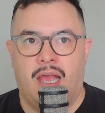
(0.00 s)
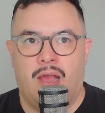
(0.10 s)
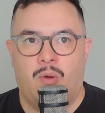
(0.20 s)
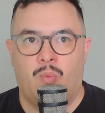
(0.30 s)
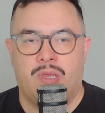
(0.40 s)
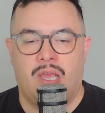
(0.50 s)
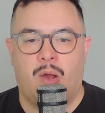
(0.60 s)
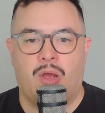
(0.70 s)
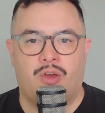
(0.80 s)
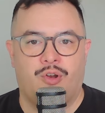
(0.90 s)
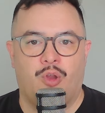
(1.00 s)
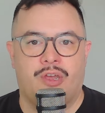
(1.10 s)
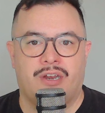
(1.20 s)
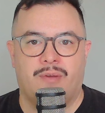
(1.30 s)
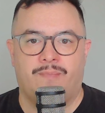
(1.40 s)
we get a good
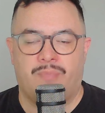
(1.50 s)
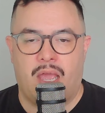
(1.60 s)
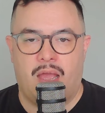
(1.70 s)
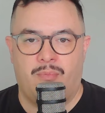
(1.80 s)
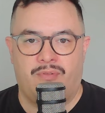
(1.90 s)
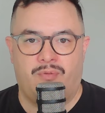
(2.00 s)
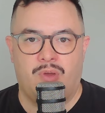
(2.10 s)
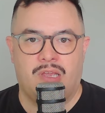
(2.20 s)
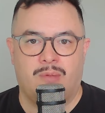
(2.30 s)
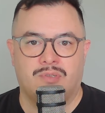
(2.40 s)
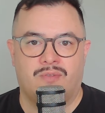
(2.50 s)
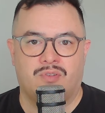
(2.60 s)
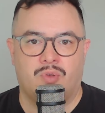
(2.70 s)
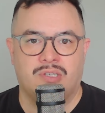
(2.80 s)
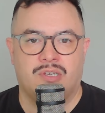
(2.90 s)
look at him before he comes over
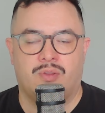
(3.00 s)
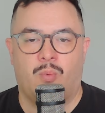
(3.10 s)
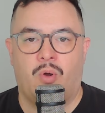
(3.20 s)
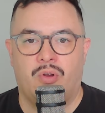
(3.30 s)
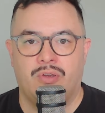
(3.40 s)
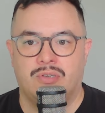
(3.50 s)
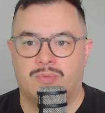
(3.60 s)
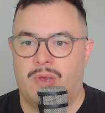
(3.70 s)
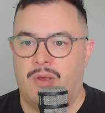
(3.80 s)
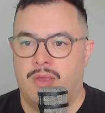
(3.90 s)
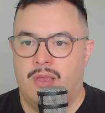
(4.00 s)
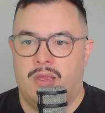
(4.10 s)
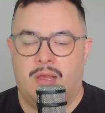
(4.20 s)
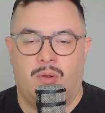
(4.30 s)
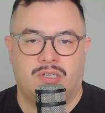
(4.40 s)
to us at the Warriors. But
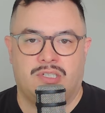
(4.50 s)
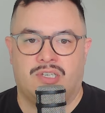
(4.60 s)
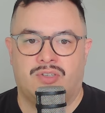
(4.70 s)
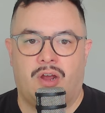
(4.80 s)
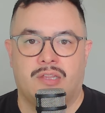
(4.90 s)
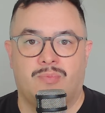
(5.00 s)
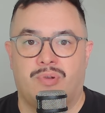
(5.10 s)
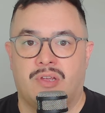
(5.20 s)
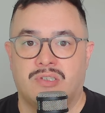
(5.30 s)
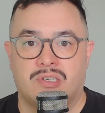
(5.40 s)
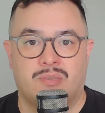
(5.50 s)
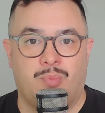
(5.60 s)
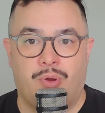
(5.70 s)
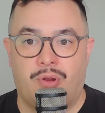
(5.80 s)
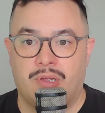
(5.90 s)
we're just excited to bring his
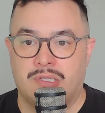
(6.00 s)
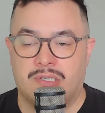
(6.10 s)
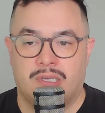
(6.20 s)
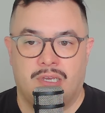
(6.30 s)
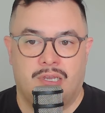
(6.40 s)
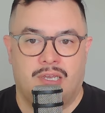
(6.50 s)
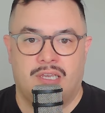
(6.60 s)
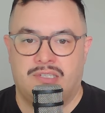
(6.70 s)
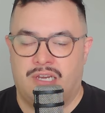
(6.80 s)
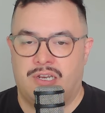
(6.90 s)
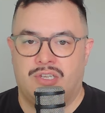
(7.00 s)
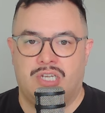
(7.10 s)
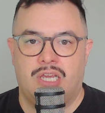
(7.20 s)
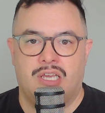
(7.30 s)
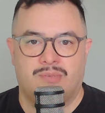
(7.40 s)
experience, his
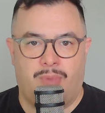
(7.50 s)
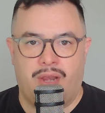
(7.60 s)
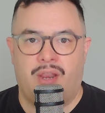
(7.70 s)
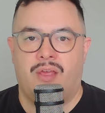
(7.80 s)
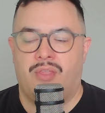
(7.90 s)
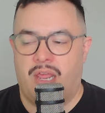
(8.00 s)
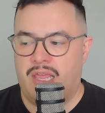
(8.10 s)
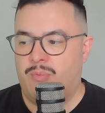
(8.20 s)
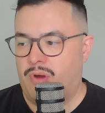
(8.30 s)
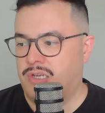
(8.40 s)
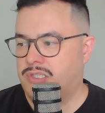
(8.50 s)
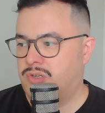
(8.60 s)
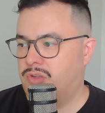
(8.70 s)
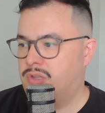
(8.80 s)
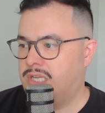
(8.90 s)
energy, his mana that he brings
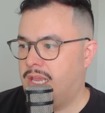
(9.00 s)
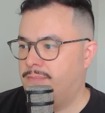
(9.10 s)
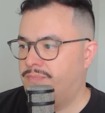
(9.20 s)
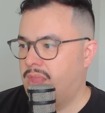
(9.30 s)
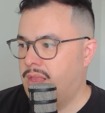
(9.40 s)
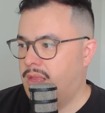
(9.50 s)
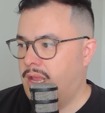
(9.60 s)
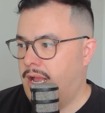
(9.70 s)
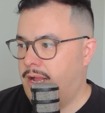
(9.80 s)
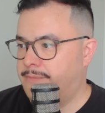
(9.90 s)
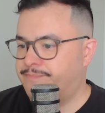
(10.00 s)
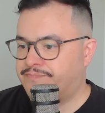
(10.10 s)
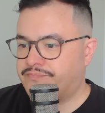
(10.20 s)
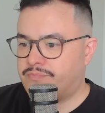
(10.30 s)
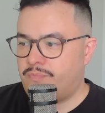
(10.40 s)
to the team.
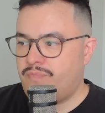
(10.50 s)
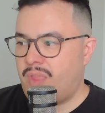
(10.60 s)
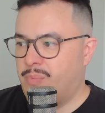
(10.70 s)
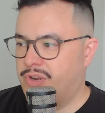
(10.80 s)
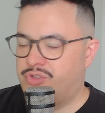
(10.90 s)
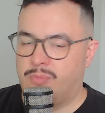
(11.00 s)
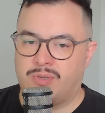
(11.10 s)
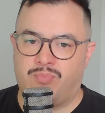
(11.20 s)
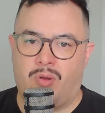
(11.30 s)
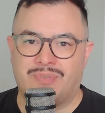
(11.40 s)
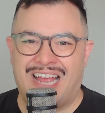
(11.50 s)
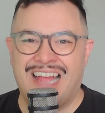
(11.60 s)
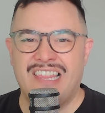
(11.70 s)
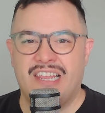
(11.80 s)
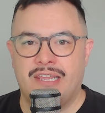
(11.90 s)
But in terms of props
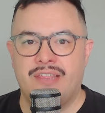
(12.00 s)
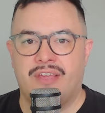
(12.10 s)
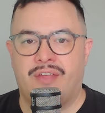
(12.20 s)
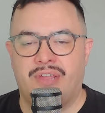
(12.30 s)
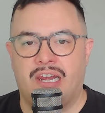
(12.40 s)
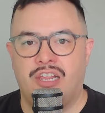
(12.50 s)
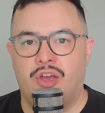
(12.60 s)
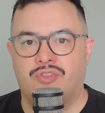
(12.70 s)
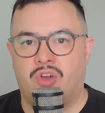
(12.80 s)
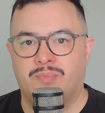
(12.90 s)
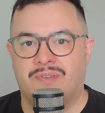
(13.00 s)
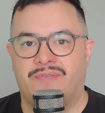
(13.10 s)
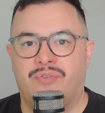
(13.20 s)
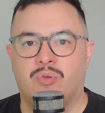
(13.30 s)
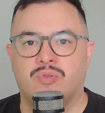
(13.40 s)
underneath it, I think Leo Thompson
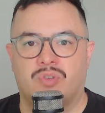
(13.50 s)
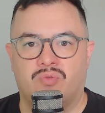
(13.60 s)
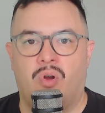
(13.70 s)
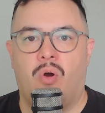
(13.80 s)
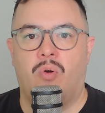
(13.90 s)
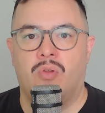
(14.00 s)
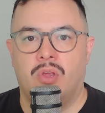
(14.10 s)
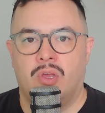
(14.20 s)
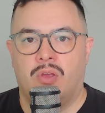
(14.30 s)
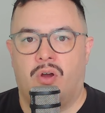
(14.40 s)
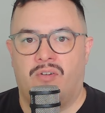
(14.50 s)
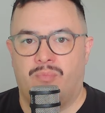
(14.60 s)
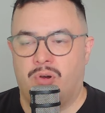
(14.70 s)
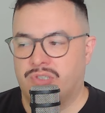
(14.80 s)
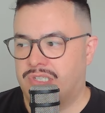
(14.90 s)
fills the role of
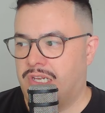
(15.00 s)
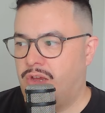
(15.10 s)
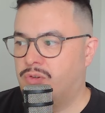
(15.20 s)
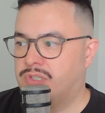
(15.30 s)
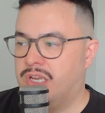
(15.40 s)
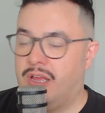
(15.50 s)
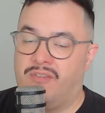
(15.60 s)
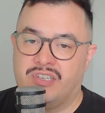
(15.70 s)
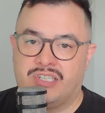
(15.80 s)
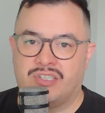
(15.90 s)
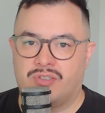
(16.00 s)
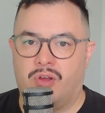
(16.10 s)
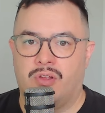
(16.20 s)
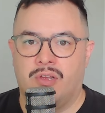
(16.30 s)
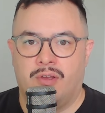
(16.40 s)
Moses Leota. Obviously, it's
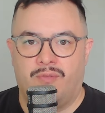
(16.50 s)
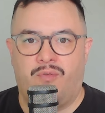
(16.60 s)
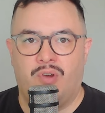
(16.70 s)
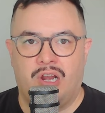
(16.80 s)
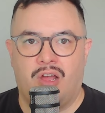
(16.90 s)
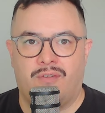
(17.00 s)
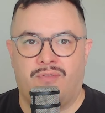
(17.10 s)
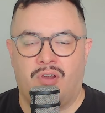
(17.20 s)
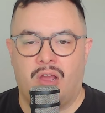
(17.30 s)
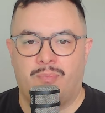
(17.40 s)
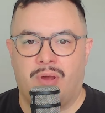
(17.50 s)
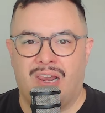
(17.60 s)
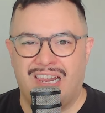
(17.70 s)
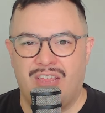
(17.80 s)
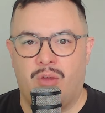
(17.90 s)
not fully like for like, but
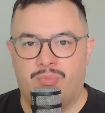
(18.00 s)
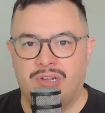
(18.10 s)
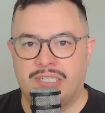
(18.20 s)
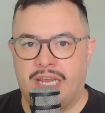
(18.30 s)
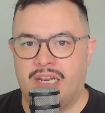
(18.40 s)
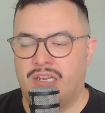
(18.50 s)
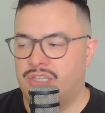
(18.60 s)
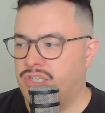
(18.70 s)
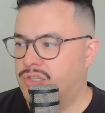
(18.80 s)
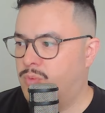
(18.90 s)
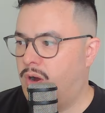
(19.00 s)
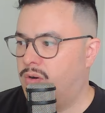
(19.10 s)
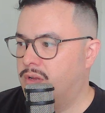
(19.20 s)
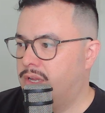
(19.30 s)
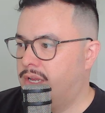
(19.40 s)
Leo brings that energy as
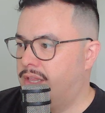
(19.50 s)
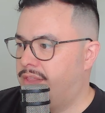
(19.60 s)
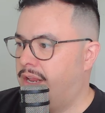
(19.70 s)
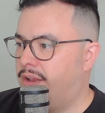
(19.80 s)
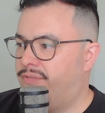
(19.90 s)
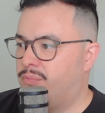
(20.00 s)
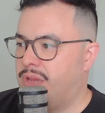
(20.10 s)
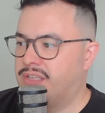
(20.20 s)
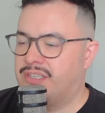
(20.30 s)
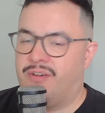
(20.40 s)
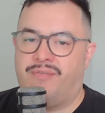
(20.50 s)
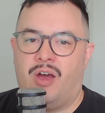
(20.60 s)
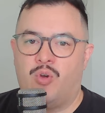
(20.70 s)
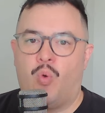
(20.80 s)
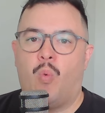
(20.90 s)
well. Then for me, it's
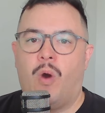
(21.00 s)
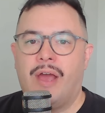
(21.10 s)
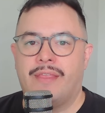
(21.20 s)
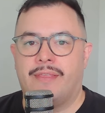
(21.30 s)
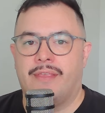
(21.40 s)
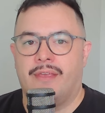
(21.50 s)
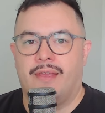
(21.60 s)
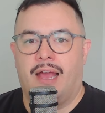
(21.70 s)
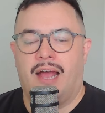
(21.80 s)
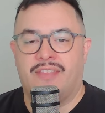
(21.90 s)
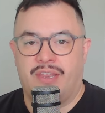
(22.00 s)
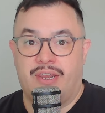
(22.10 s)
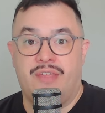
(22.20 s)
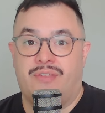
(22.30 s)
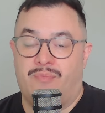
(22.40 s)
Nafahu White
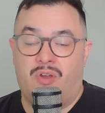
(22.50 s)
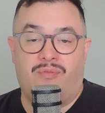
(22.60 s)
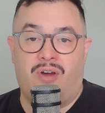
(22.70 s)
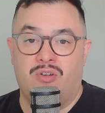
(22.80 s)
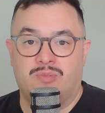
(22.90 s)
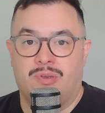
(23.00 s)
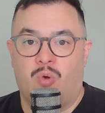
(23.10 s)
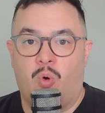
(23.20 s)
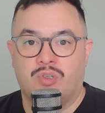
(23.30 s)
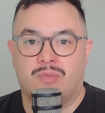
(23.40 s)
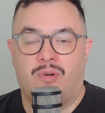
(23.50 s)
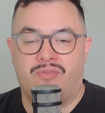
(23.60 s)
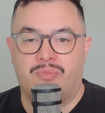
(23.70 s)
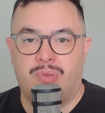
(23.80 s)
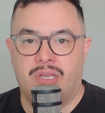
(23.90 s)
underneath him. Nafahu's been awesome
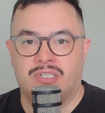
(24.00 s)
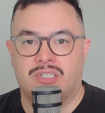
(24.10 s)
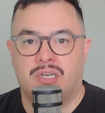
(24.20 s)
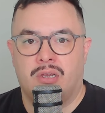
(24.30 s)
off the bench